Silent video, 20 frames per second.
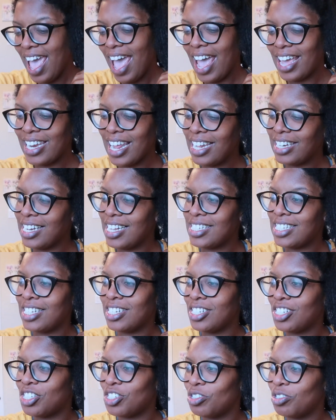And I
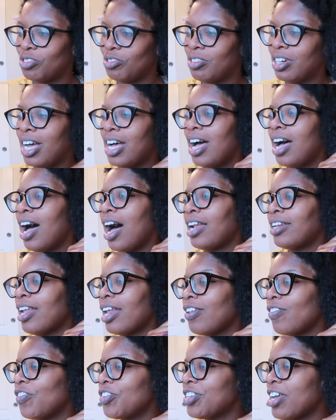listen to, a
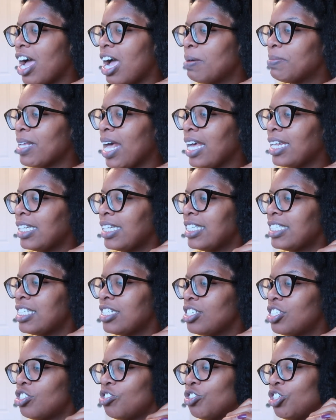lot of the times I
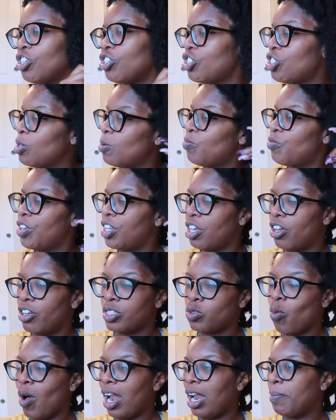listen to YouTube
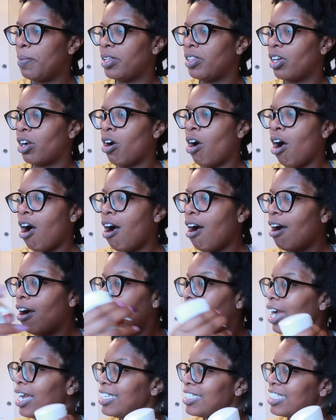videos while I'm in the
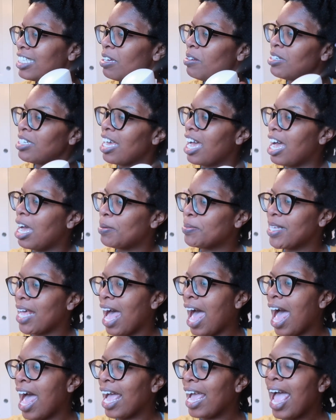car. And sometimes
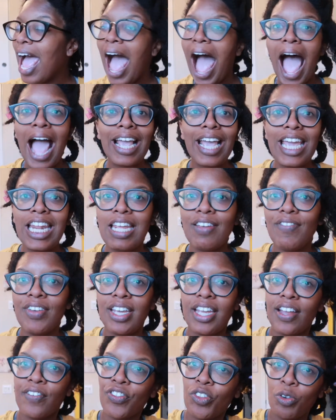I, I can't even
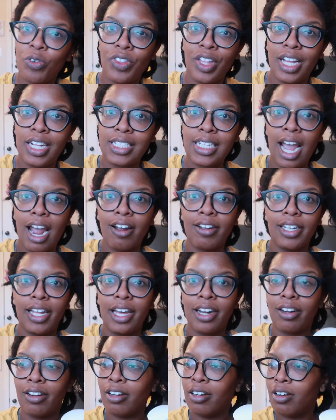get through the entire
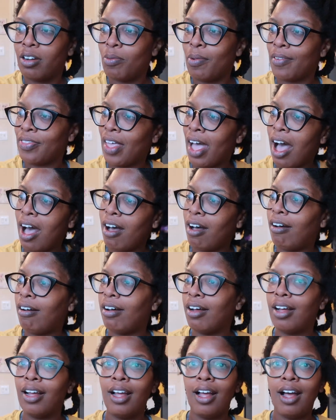letter without